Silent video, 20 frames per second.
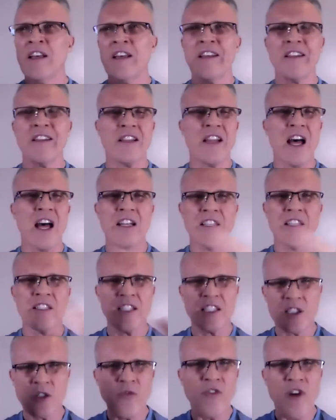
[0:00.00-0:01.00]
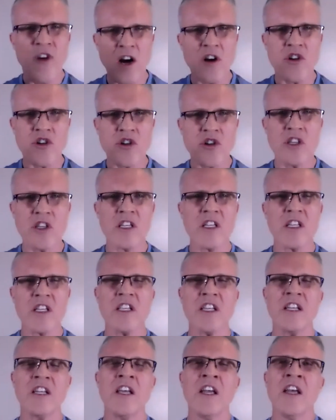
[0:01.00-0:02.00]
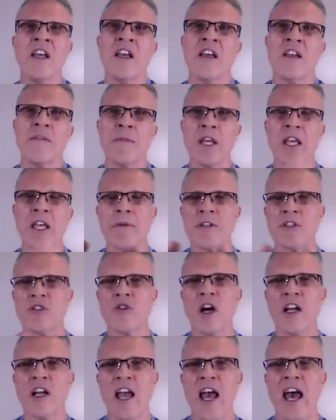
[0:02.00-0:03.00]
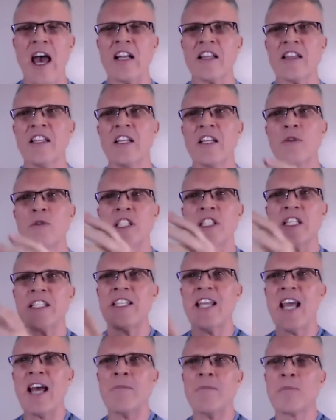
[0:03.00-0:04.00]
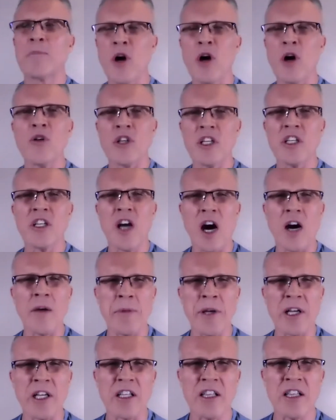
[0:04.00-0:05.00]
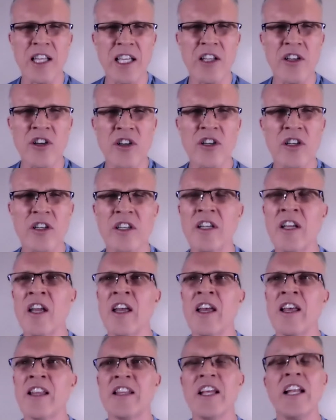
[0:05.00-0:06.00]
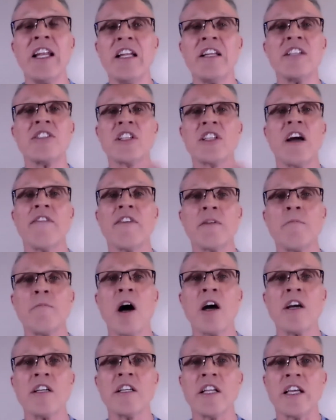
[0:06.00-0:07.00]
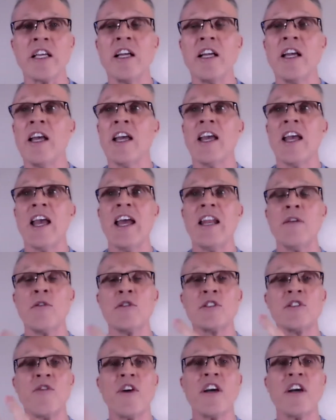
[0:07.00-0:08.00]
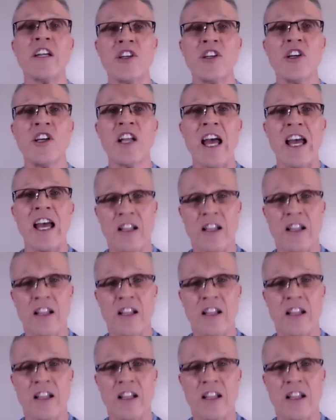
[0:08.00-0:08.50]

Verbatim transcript: a lot of dysfunction, and became a drug addict. Then he was a dead broke carpet cleaner, and then he discovered marketing, and he was very good at.